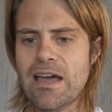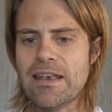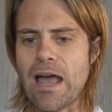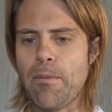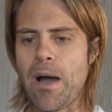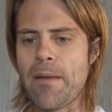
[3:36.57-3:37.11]

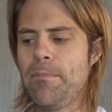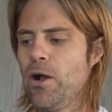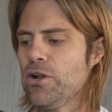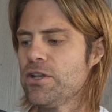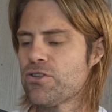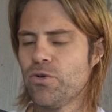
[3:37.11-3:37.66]
Now,
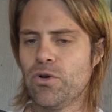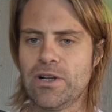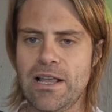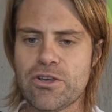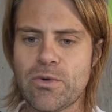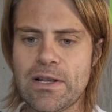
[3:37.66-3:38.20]
bipolar disorder,
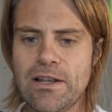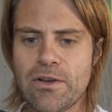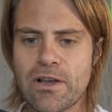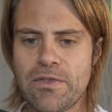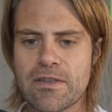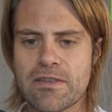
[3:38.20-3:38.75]
let's quickly
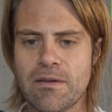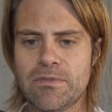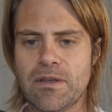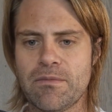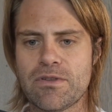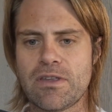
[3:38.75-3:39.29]
look at the
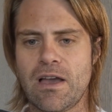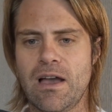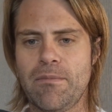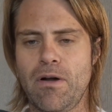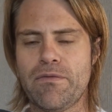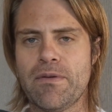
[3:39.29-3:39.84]
symptoms
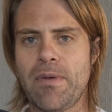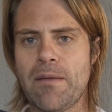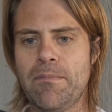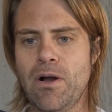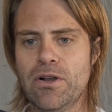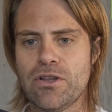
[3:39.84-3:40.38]
of the
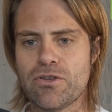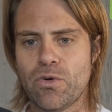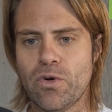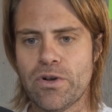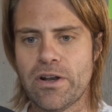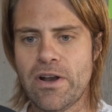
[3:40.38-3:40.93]
bipolar
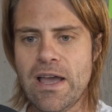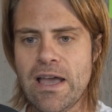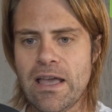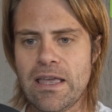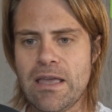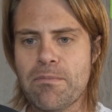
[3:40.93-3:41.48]
disorder.
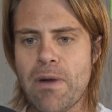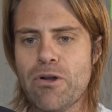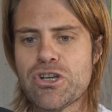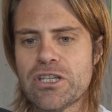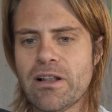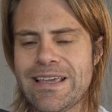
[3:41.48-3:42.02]

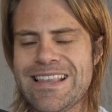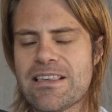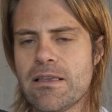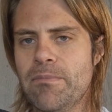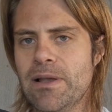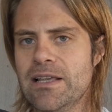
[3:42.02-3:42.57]
Emotional
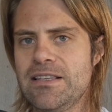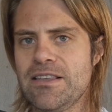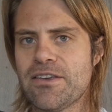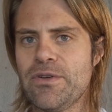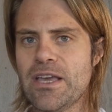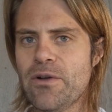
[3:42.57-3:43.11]
instability.
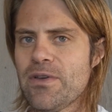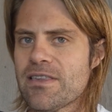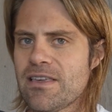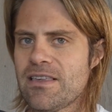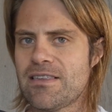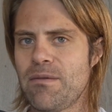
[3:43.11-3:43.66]
So here we
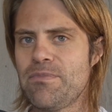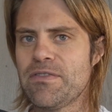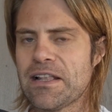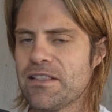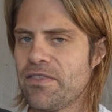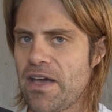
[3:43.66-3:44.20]
see something
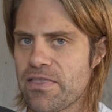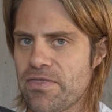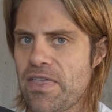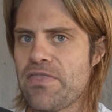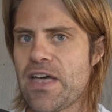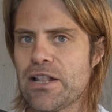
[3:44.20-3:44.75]

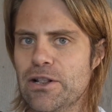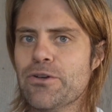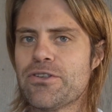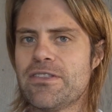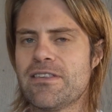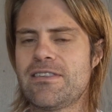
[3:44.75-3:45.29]
that
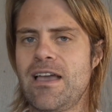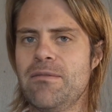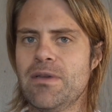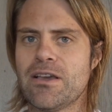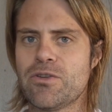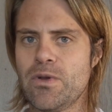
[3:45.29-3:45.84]
looks the same,
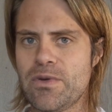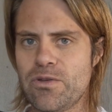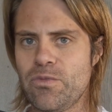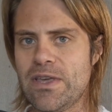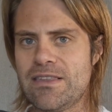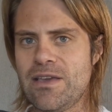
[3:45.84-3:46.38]
because we
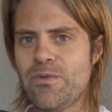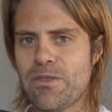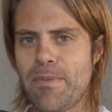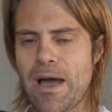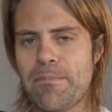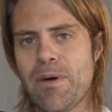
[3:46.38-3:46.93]
see
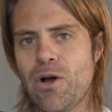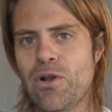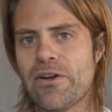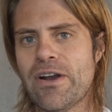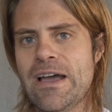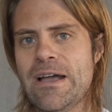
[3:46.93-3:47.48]
with
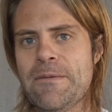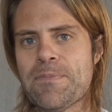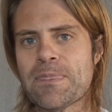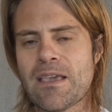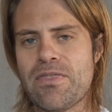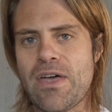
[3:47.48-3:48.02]
bipolar
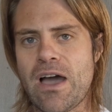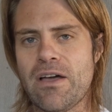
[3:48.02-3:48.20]
with